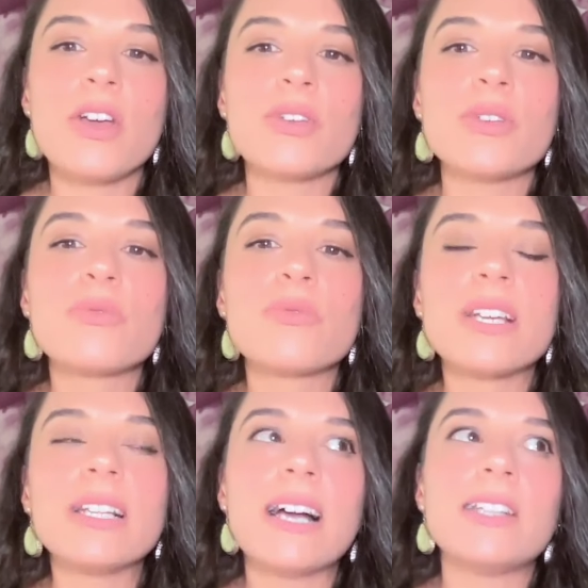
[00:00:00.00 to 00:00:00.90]
you
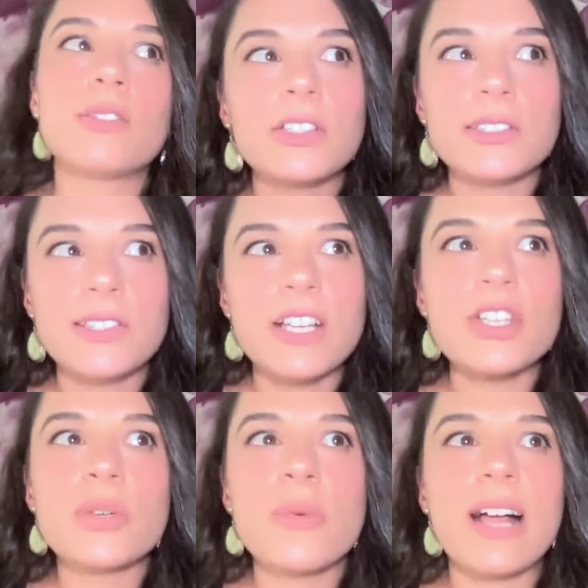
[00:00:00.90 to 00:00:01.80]
realize your
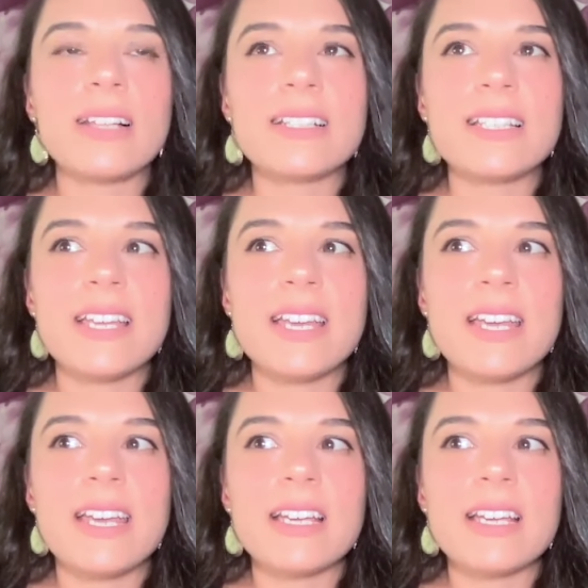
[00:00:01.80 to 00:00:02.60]
sensuality